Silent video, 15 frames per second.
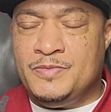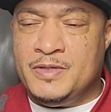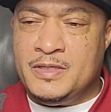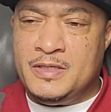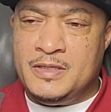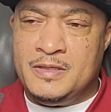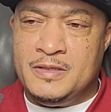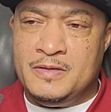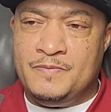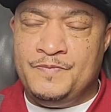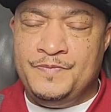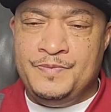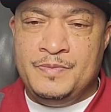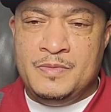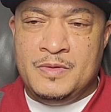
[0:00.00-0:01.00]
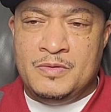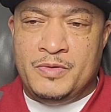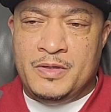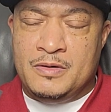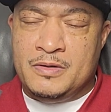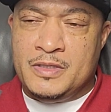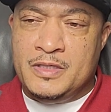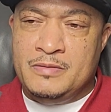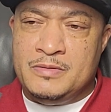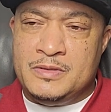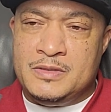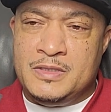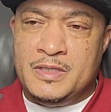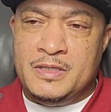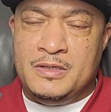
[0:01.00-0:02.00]
But we gonna keep
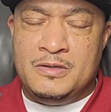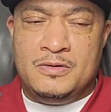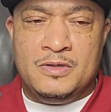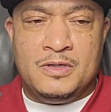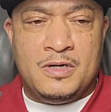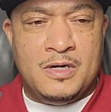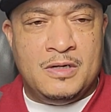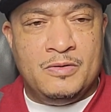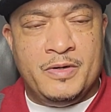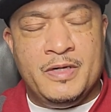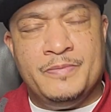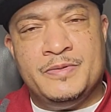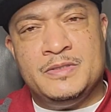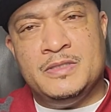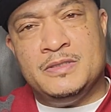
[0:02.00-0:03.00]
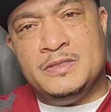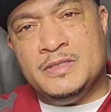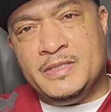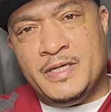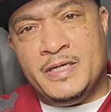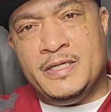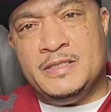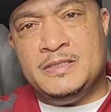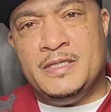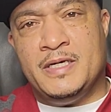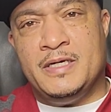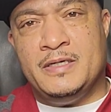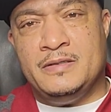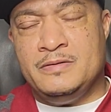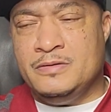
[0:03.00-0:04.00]
this thing going all the way up until today's date.